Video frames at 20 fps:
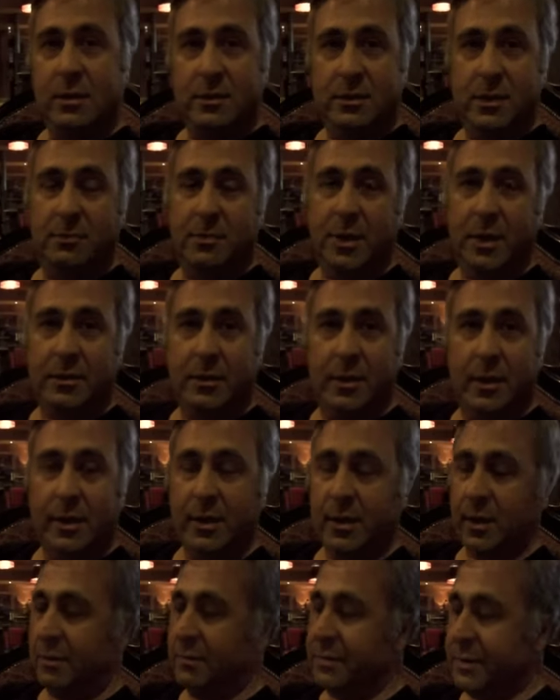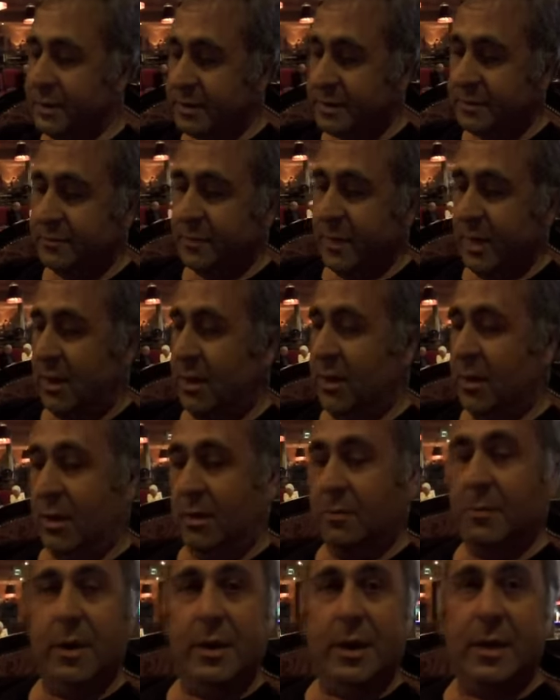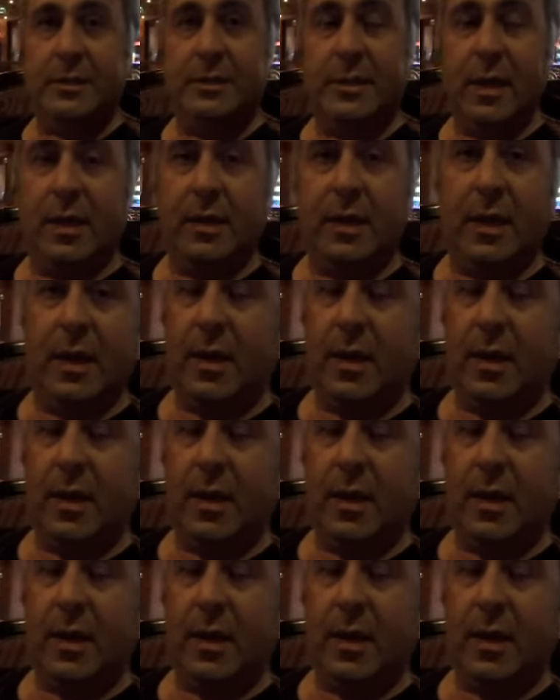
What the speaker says: so I'm not going to keep this. I'm going to take